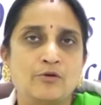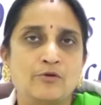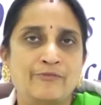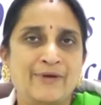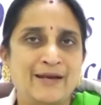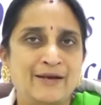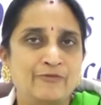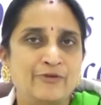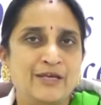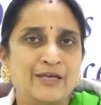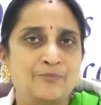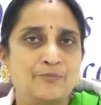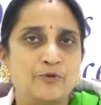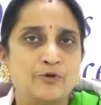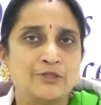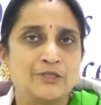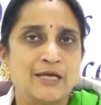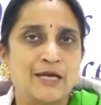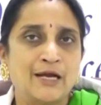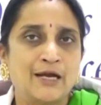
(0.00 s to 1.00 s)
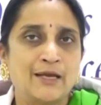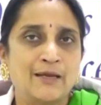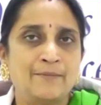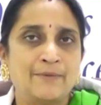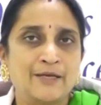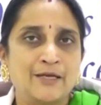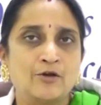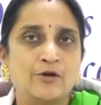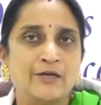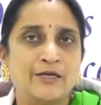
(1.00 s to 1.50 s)
when we put the
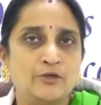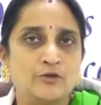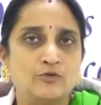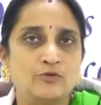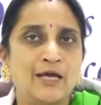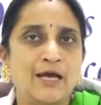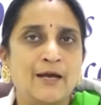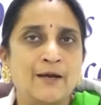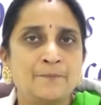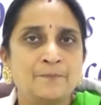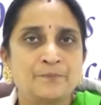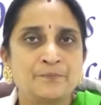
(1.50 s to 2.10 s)
embryo into the